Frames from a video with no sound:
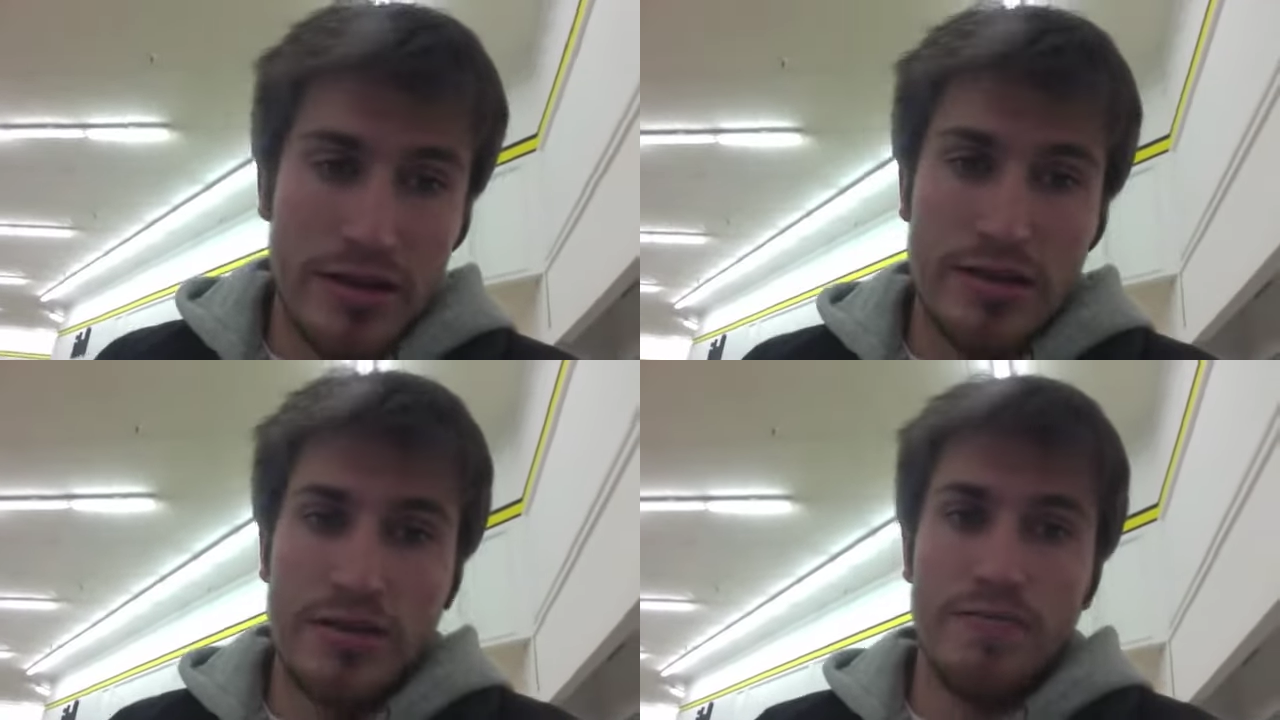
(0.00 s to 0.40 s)

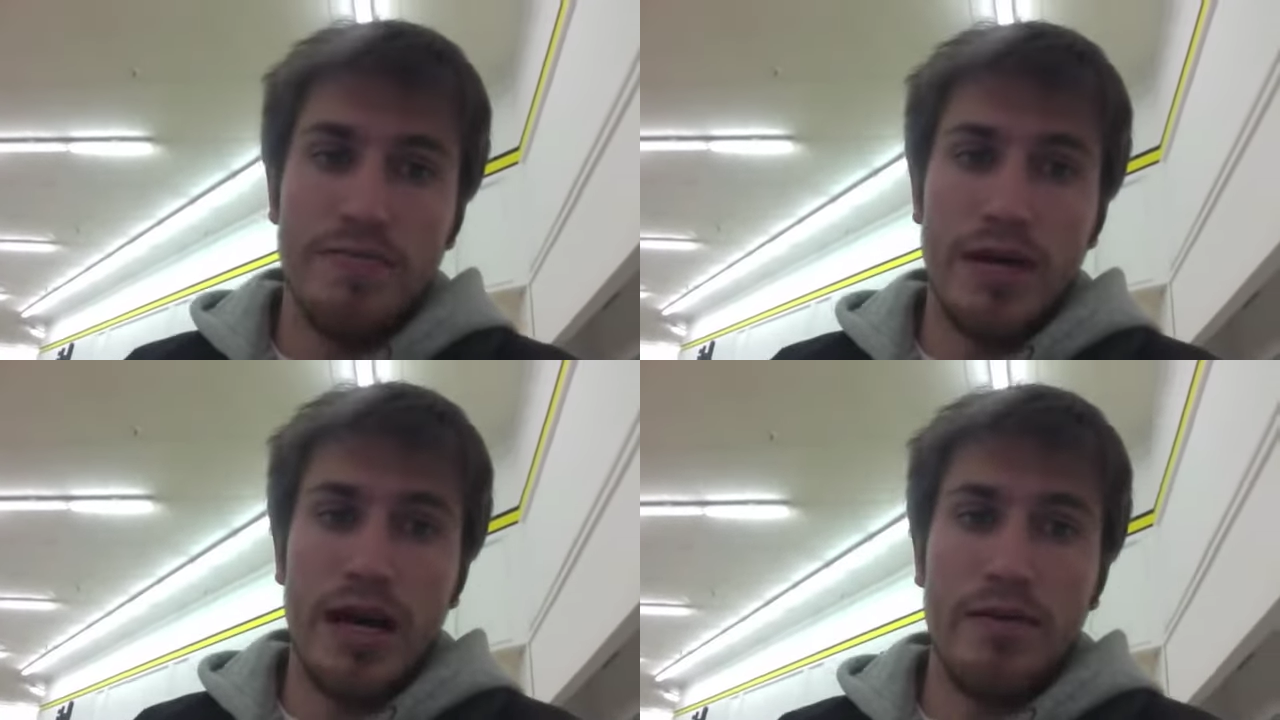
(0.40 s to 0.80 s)
this
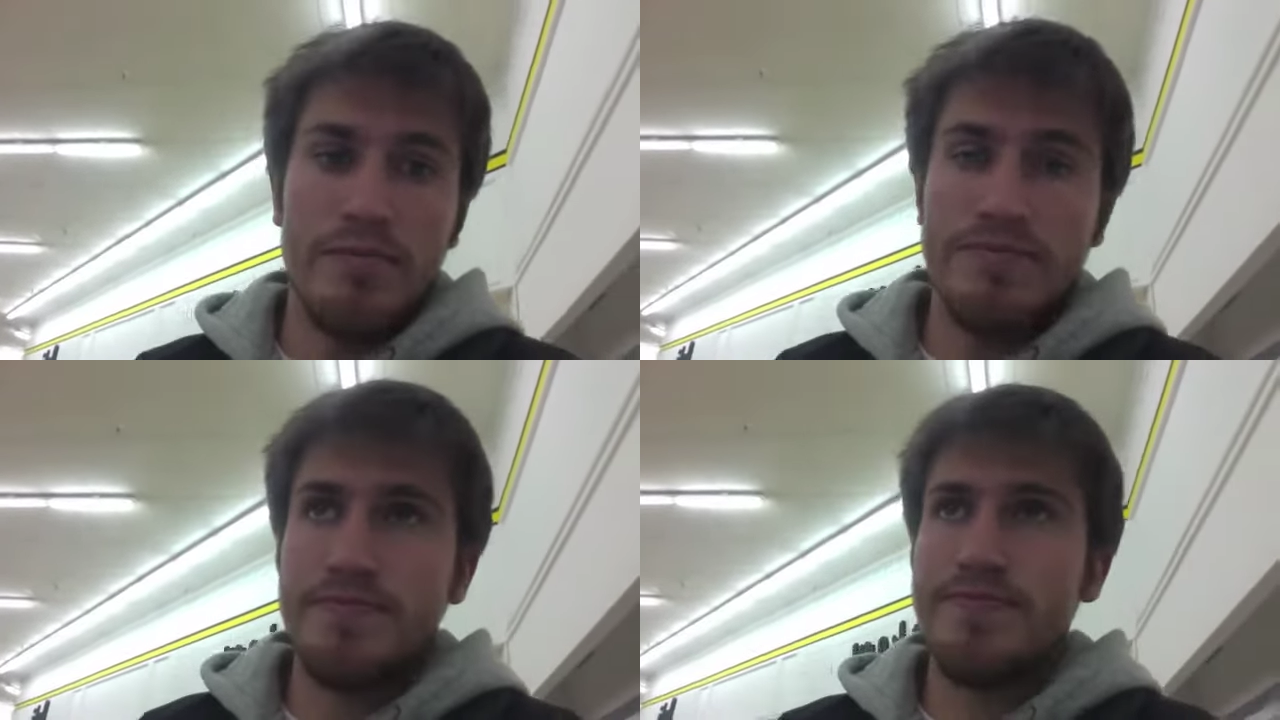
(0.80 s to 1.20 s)

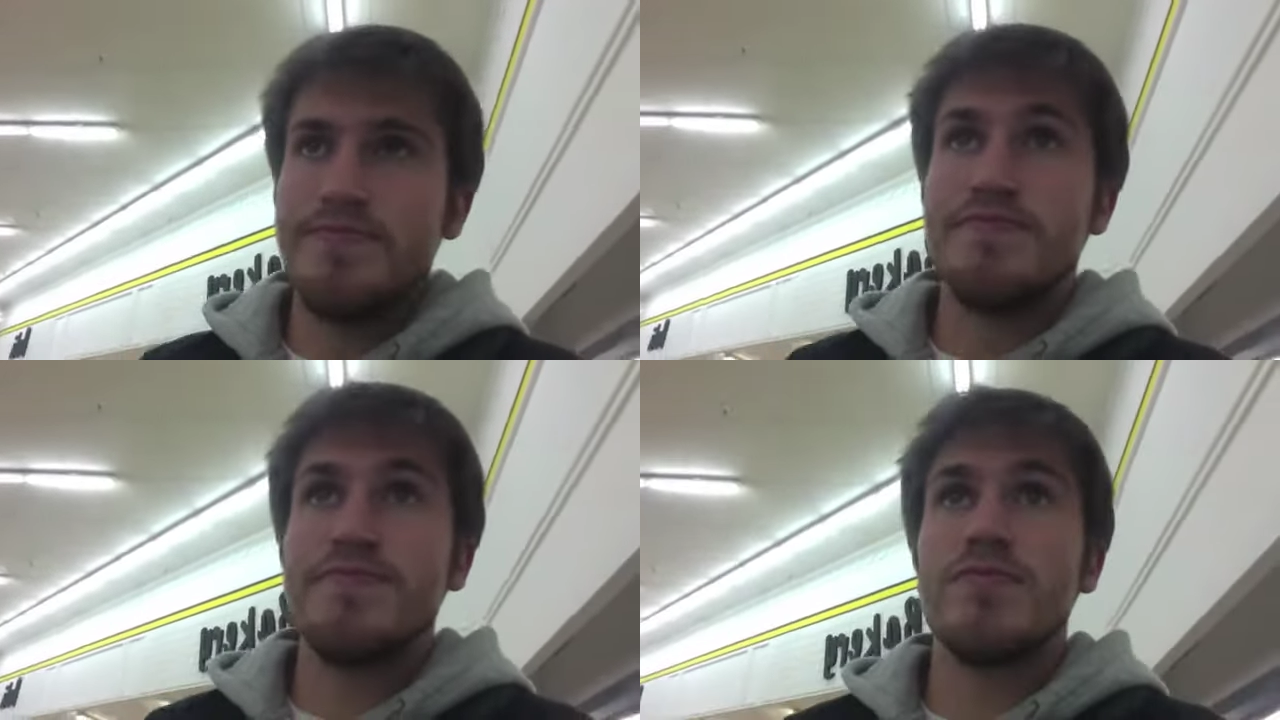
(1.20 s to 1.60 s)

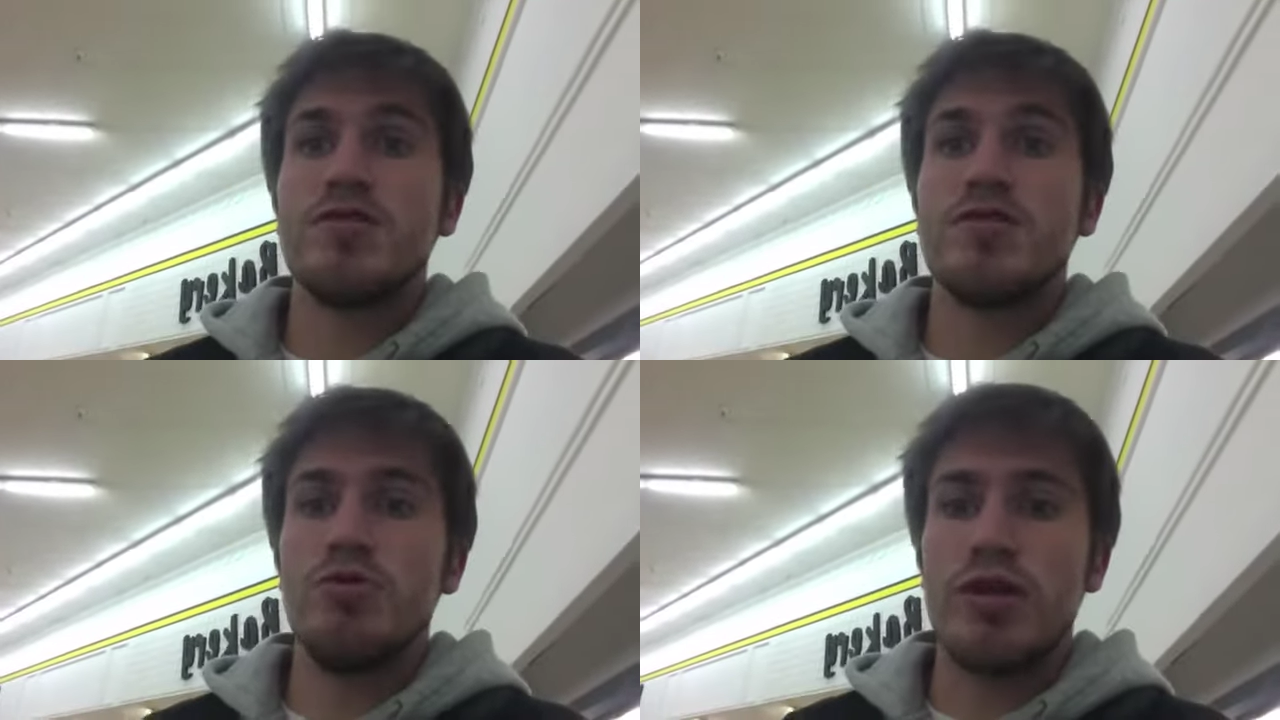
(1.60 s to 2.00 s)

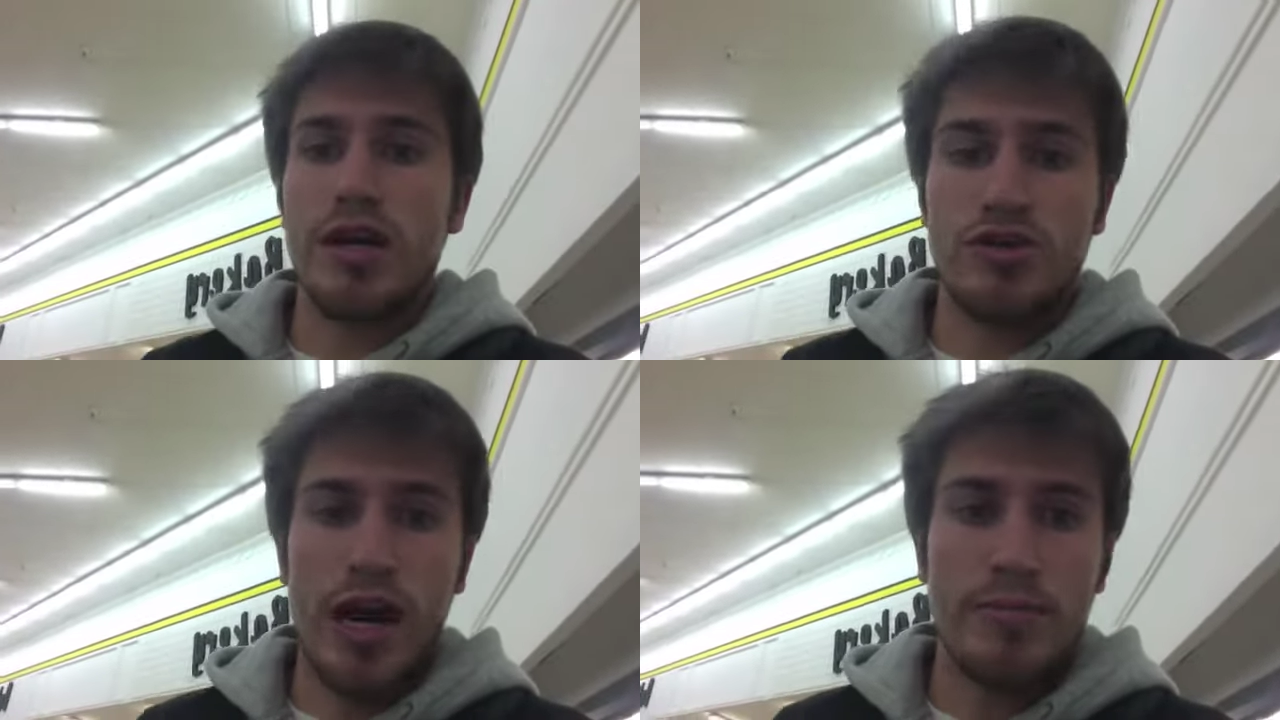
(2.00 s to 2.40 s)
smoothie
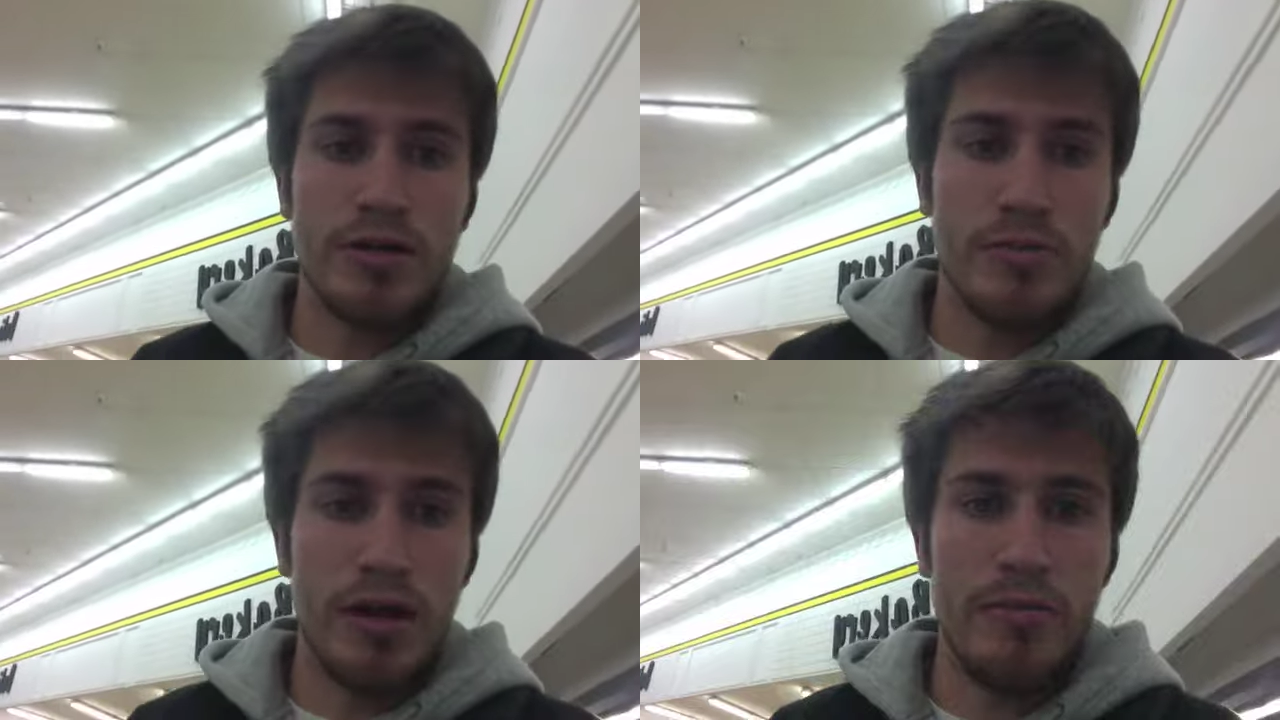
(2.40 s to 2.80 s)

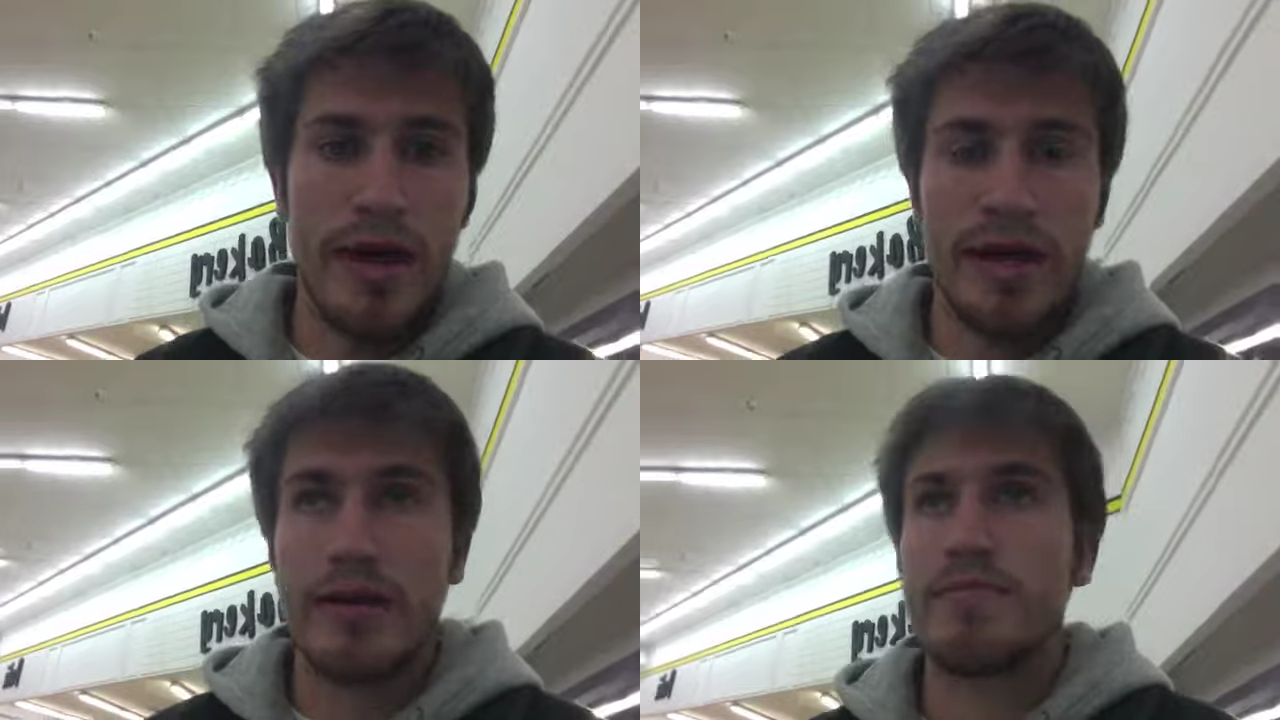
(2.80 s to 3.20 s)
contraption I'm going to
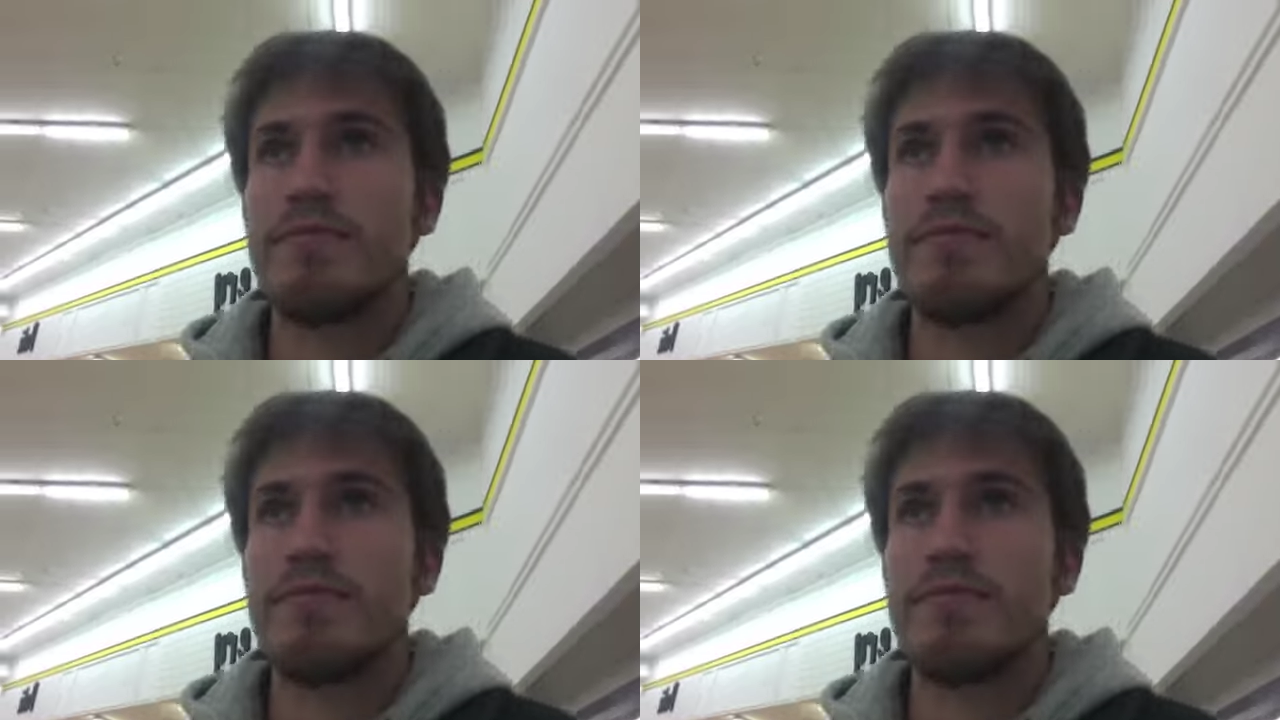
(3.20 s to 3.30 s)
make.